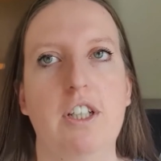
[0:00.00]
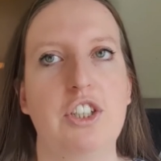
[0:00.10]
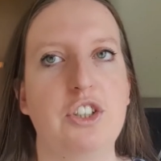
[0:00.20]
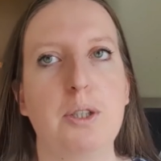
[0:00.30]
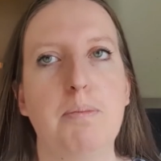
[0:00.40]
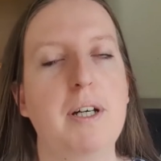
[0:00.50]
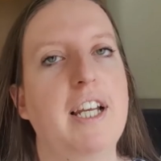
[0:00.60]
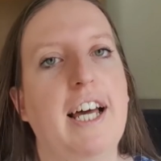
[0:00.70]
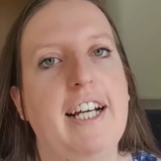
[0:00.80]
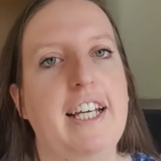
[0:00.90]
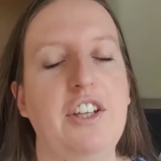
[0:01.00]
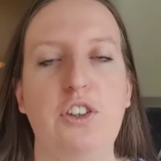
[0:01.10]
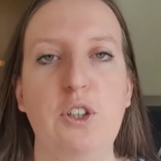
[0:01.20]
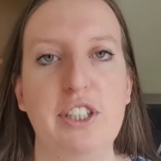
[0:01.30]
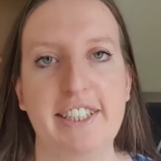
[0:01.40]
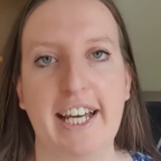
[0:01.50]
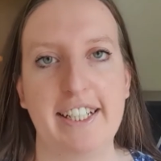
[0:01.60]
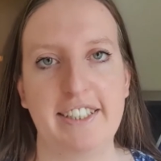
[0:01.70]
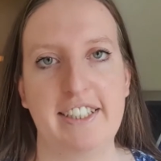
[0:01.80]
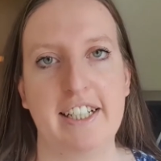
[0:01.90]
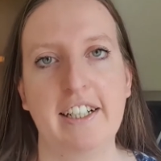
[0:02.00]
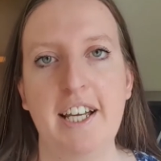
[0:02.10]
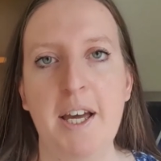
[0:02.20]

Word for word: and super like enthusiastic.